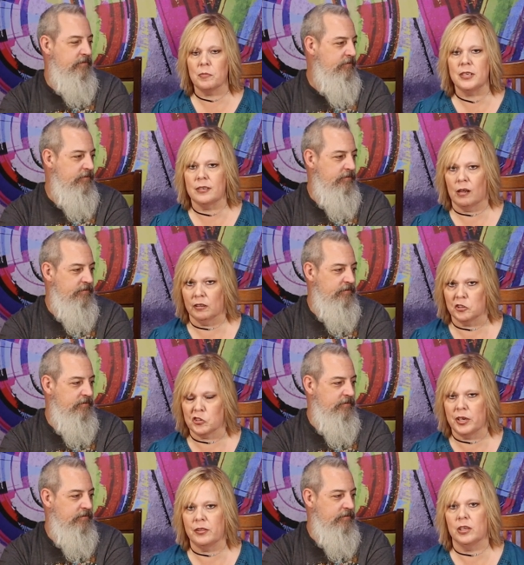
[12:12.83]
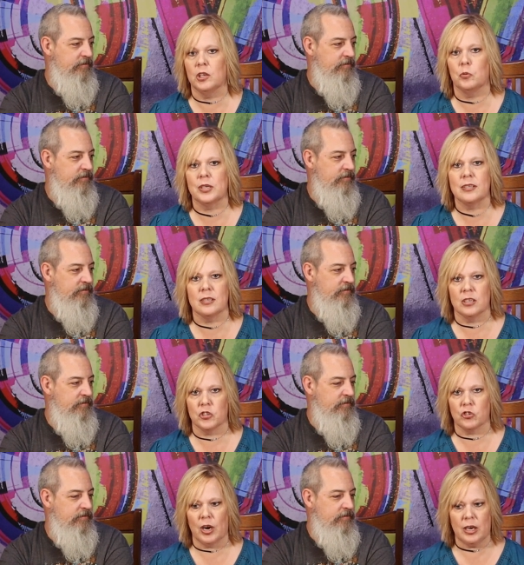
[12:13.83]
Speaker 1: from the Dollar Tree that you want to see us
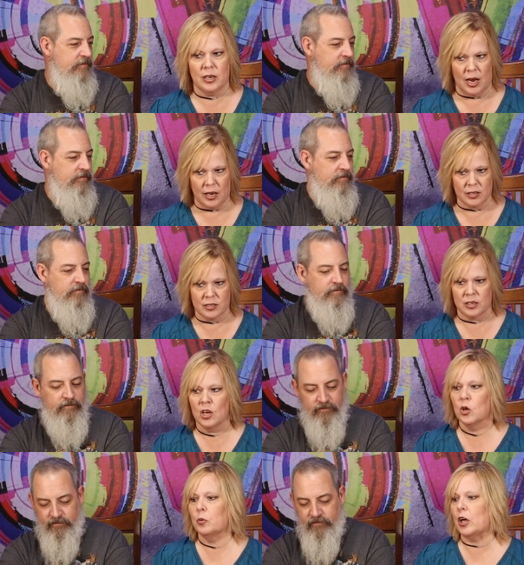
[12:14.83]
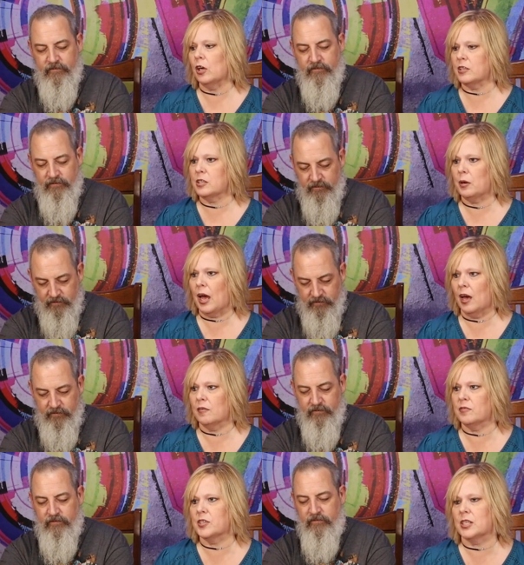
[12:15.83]
try next. We also have
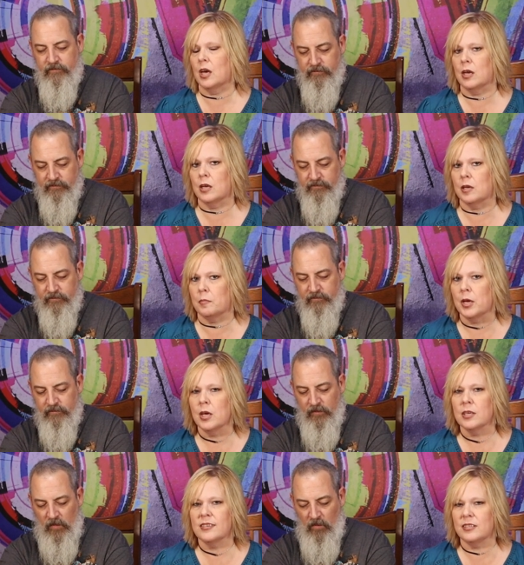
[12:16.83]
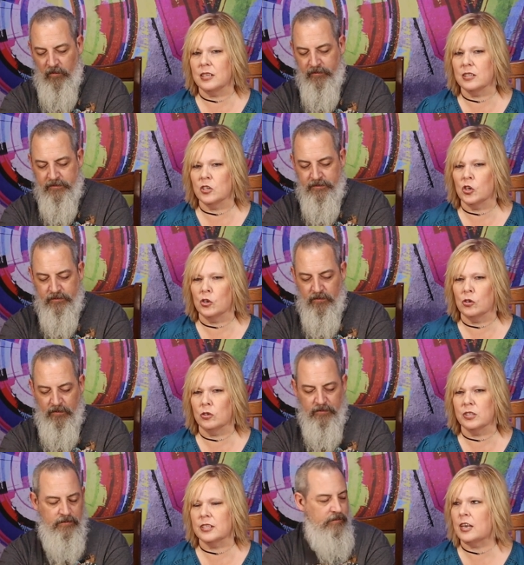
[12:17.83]
some seasonal
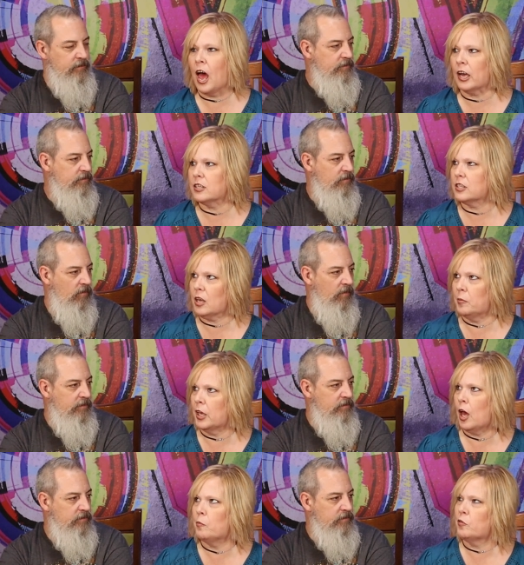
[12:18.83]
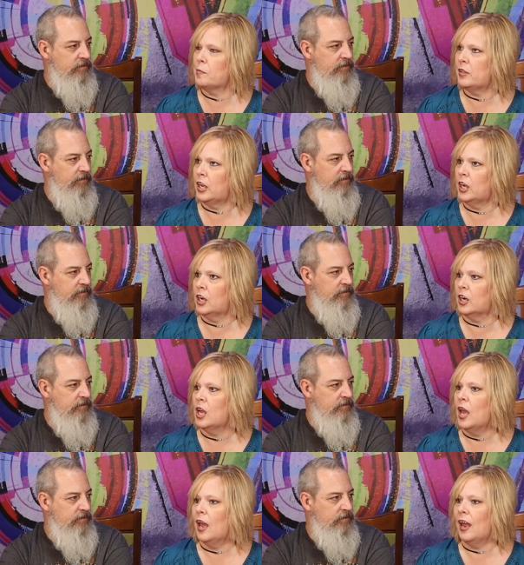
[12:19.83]
snacks coming up from there.
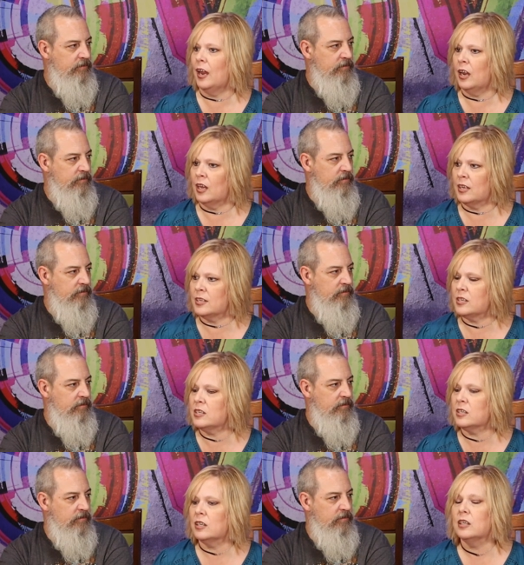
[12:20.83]
And